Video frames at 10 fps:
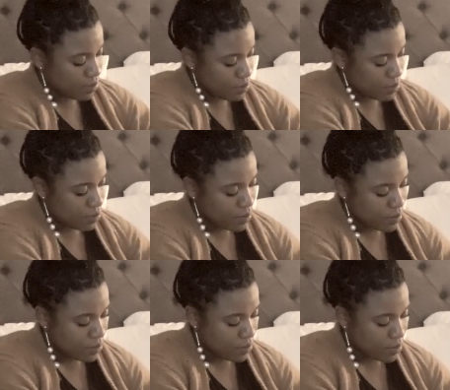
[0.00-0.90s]

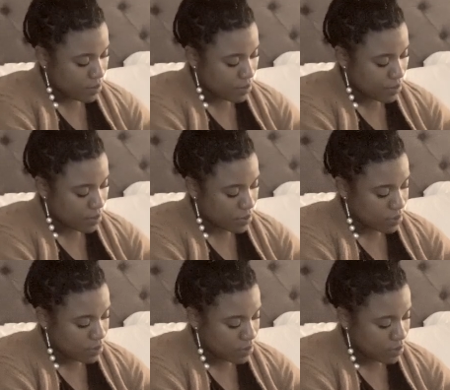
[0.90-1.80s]

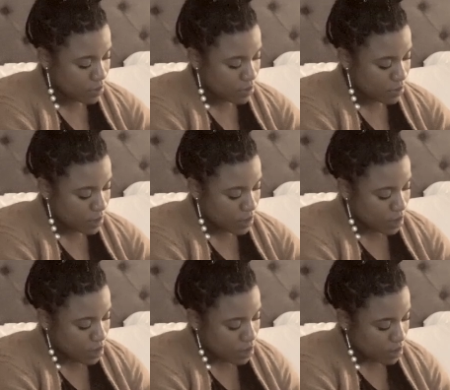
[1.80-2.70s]

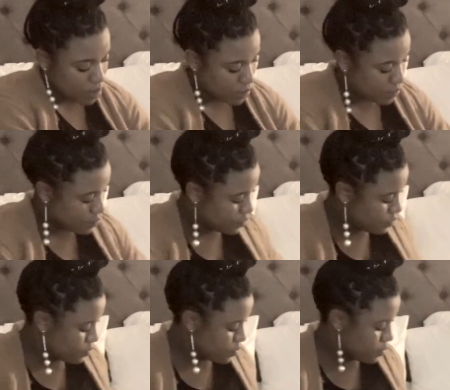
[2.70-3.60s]

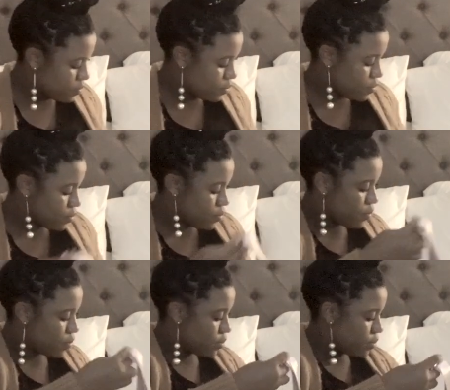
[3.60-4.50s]

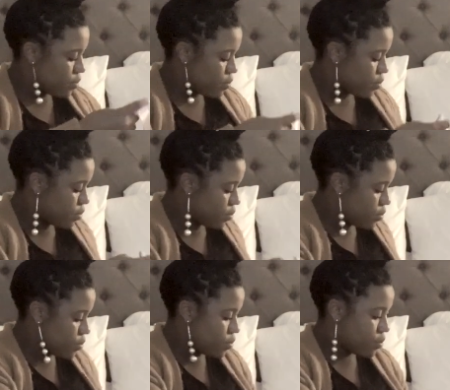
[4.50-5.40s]

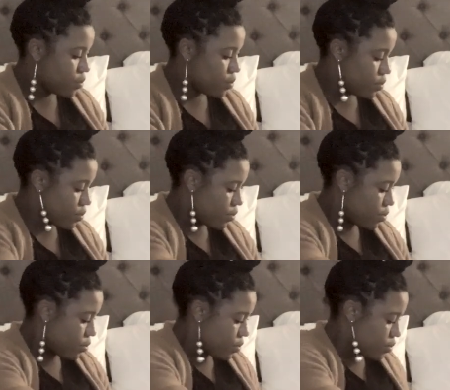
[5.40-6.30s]

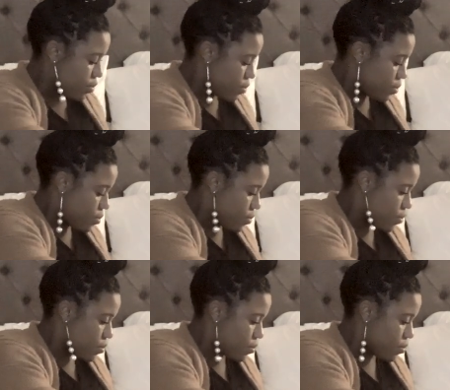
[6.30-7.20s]

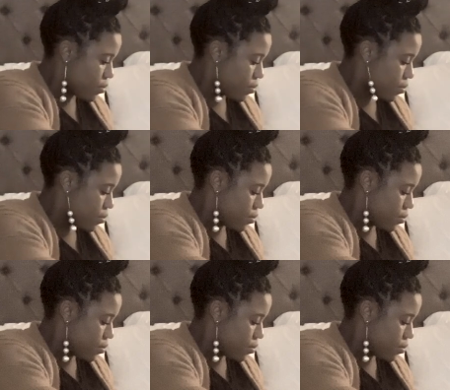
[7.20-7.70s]
[no speech]